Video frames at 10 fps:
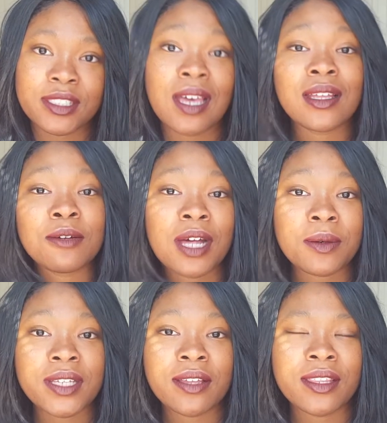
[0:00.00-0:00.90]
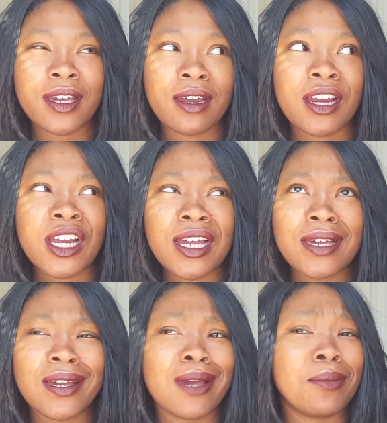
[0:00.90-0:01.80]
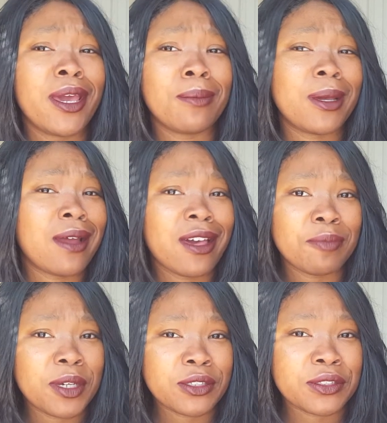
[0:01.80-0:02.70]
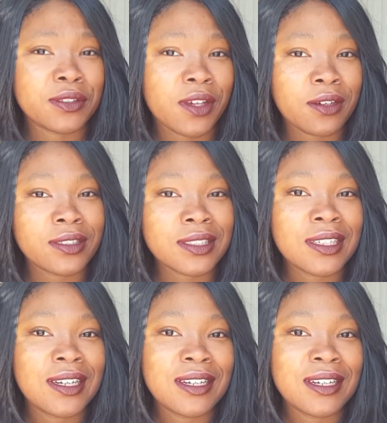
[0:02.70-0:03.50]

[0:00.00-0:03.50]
selling while I was out there. I may or may not have pictures of those.